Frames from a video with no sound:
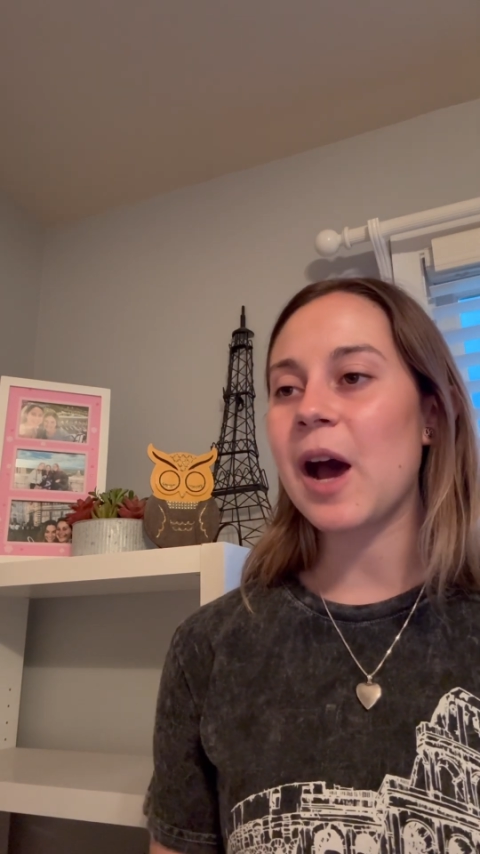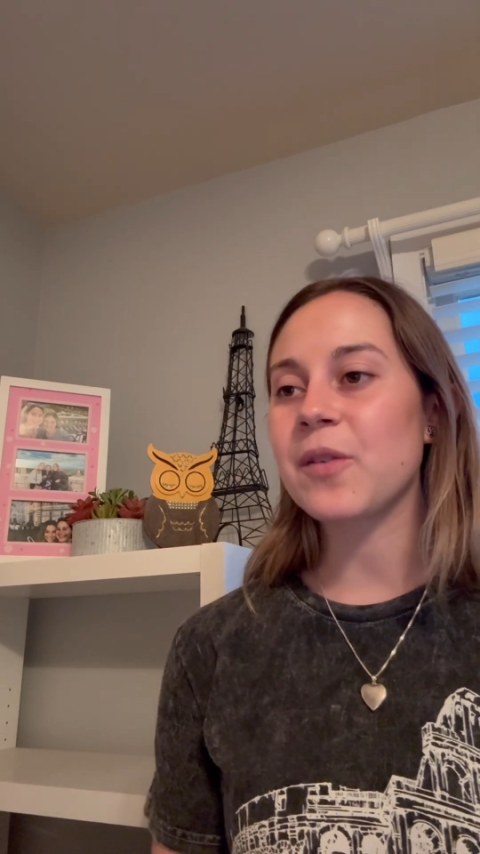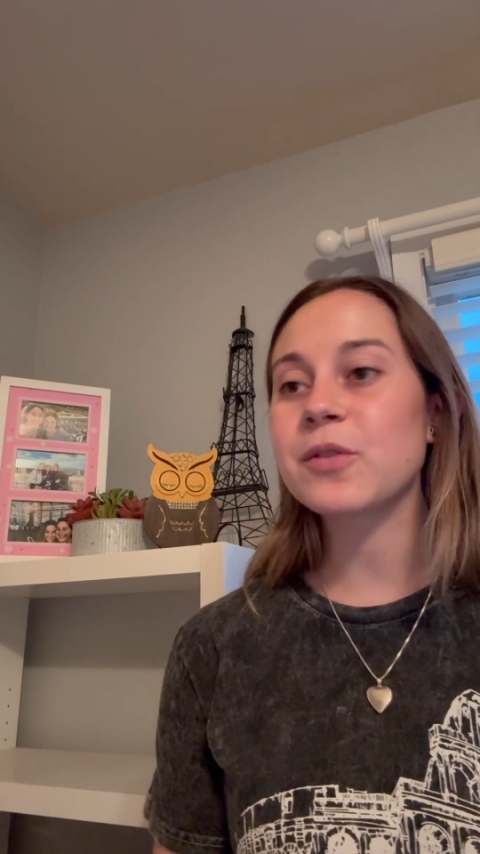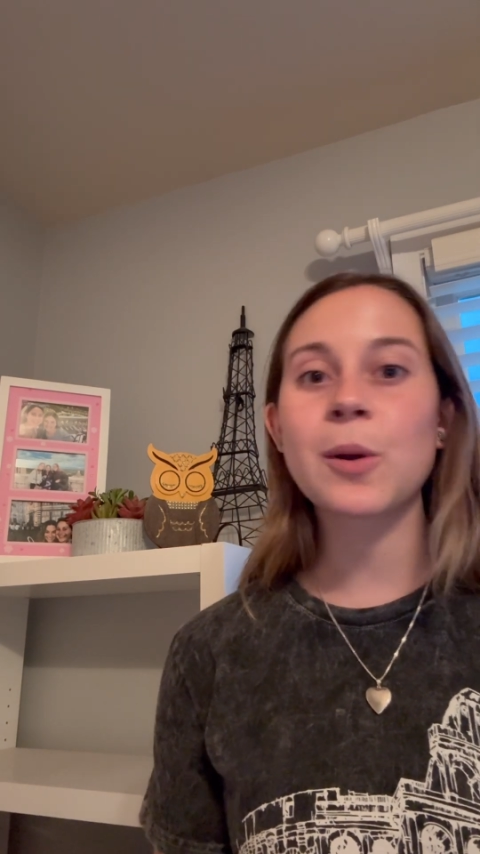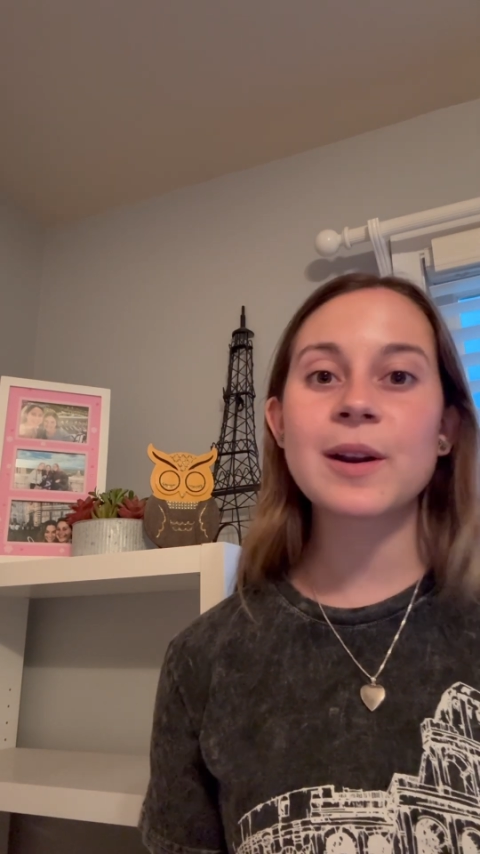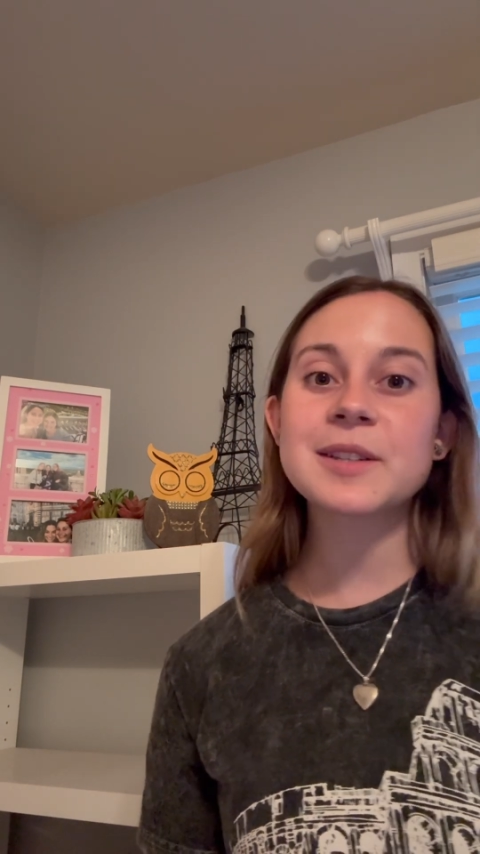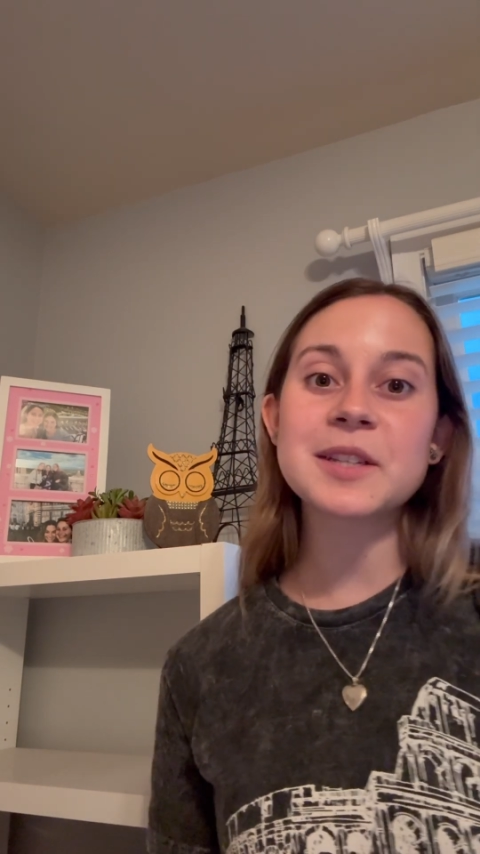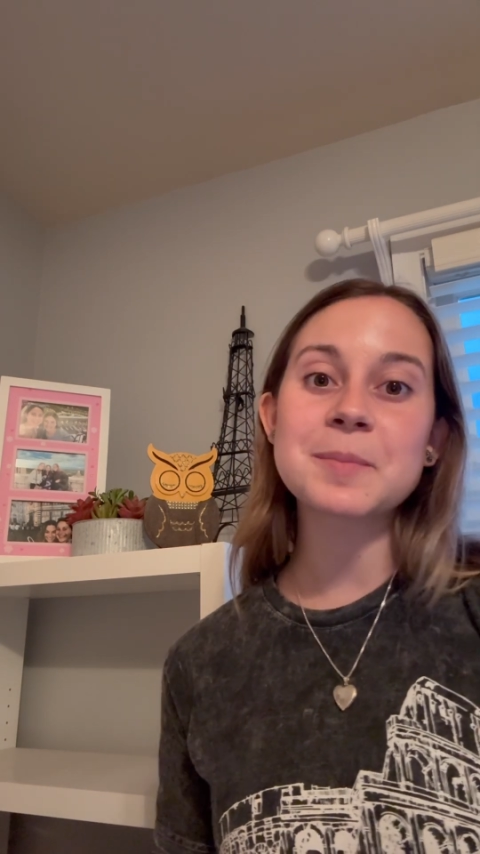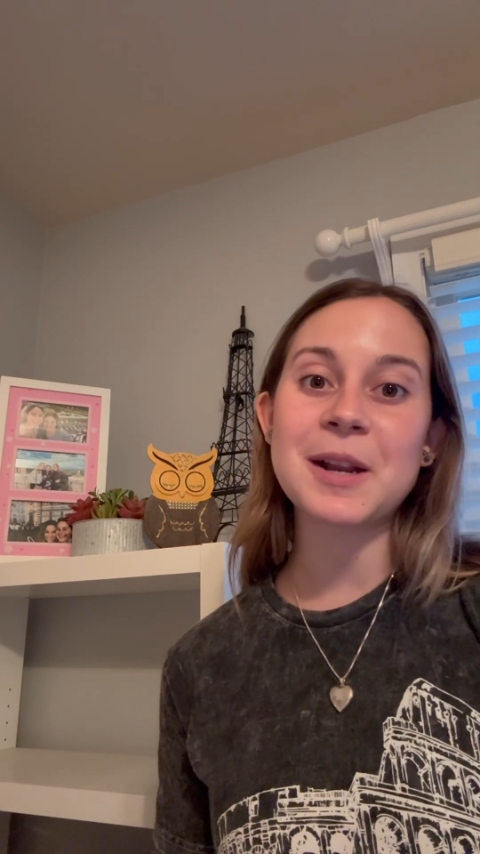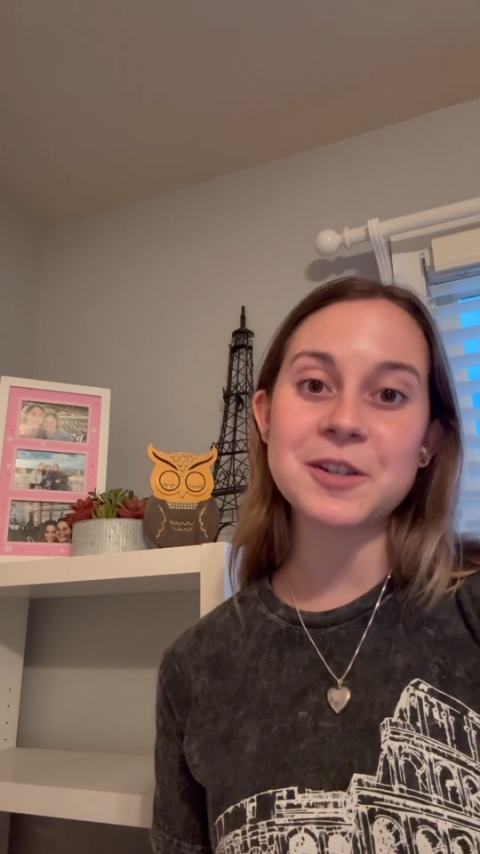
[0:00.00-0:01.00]
Florence
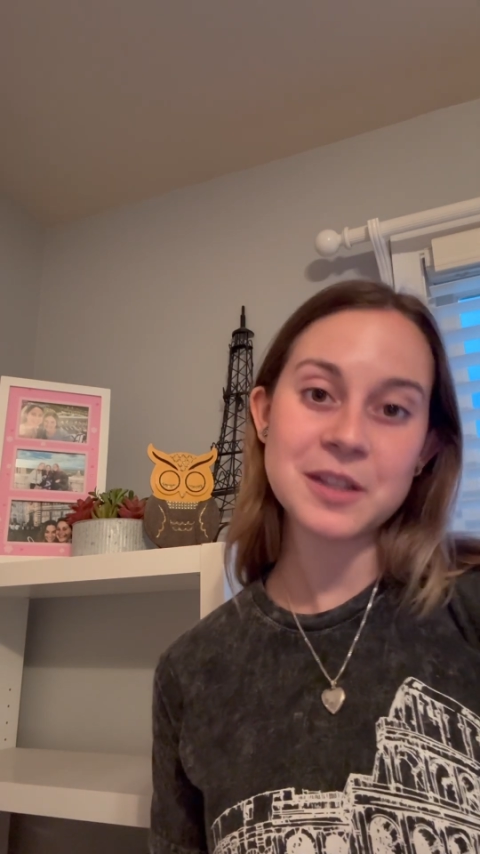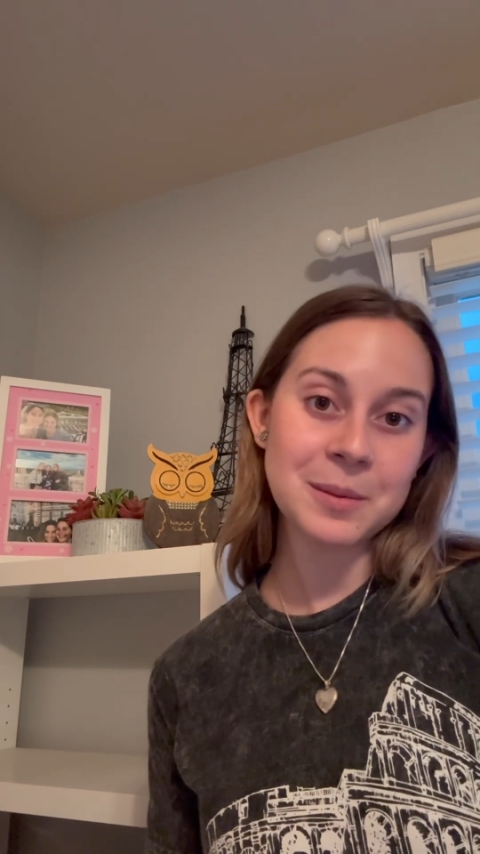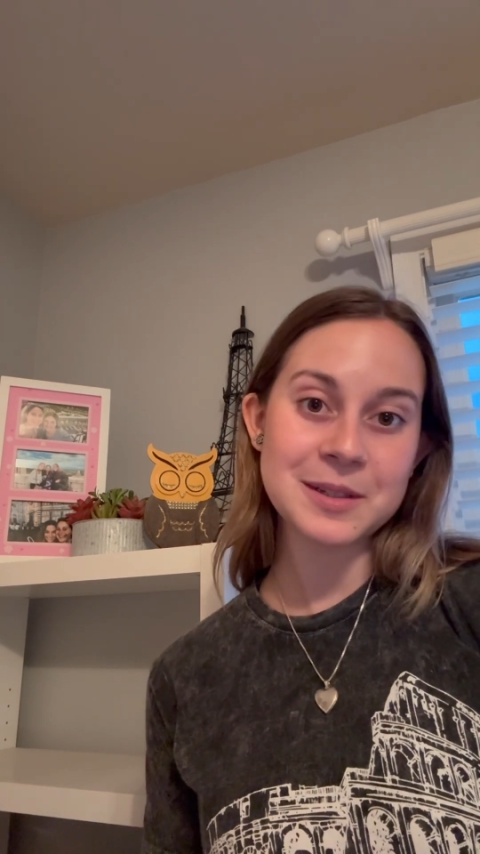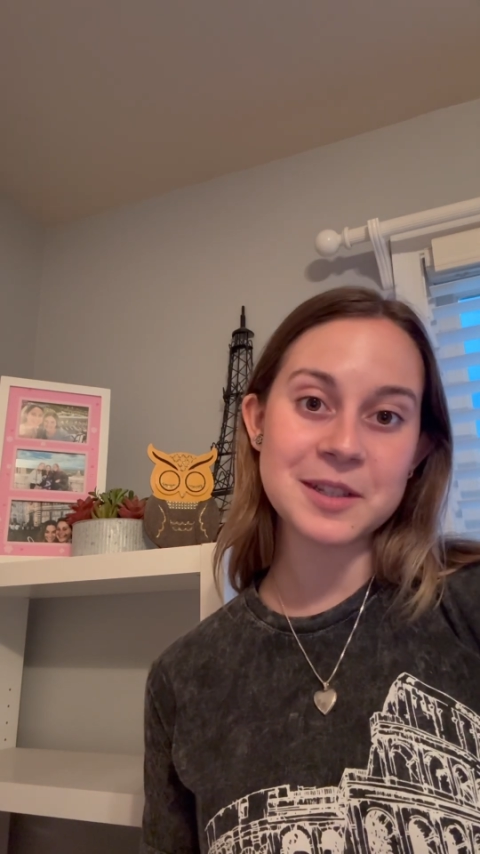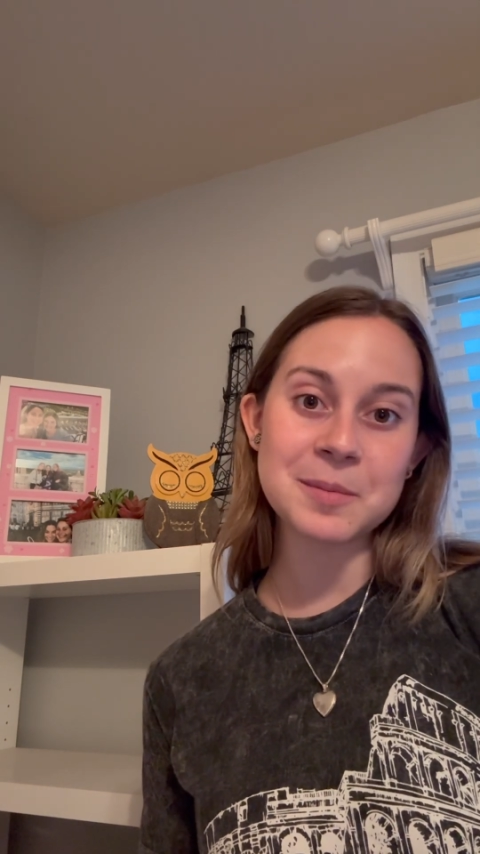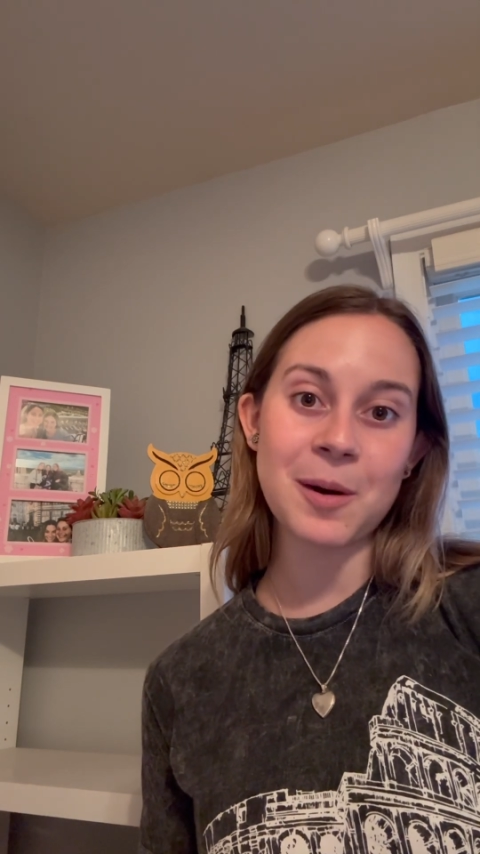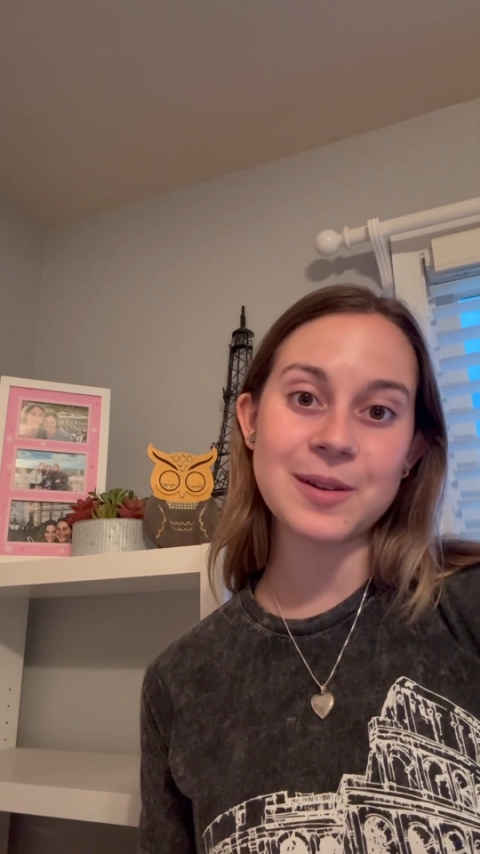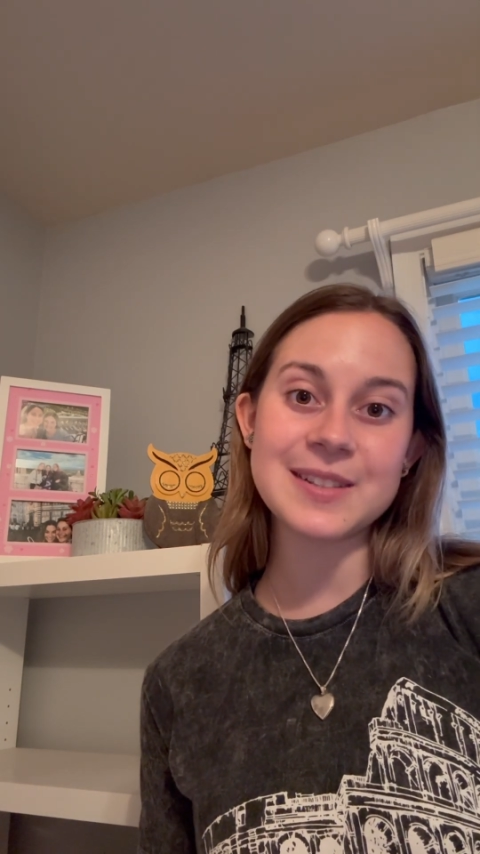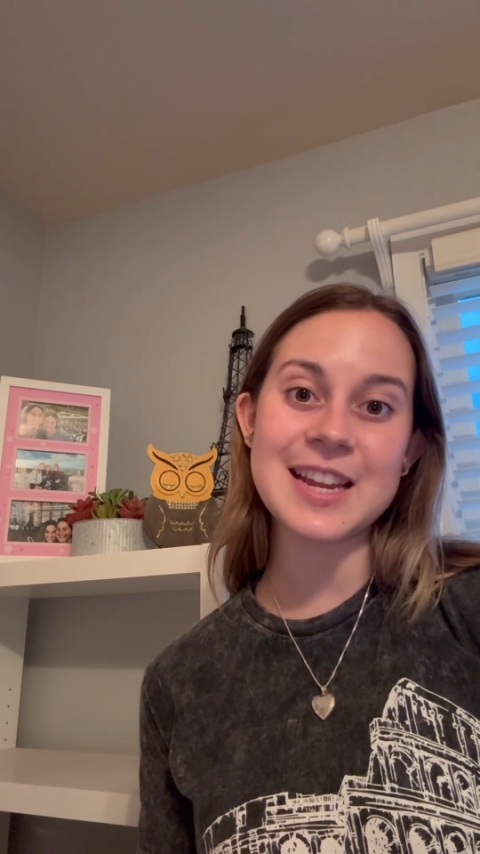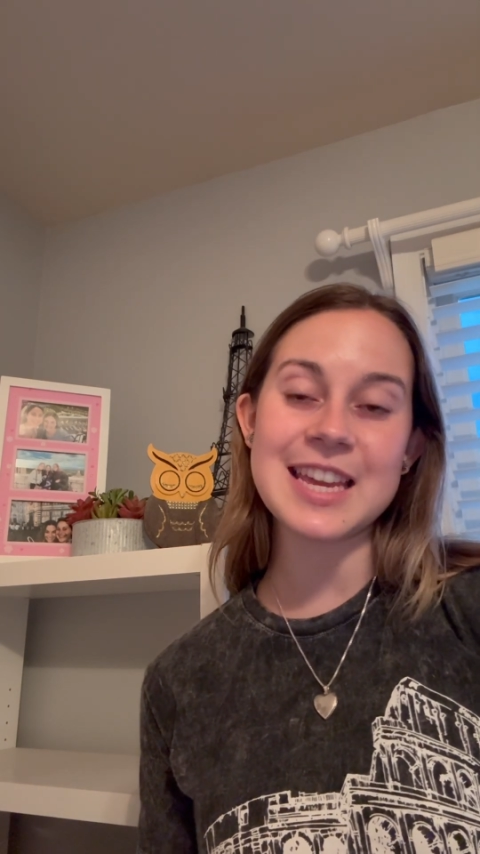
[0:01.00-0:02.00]
especially was a small
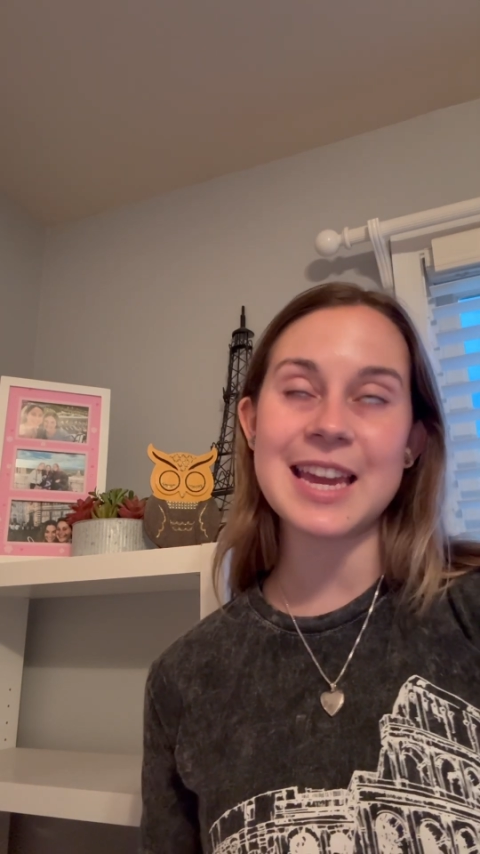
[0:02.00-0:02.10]
city,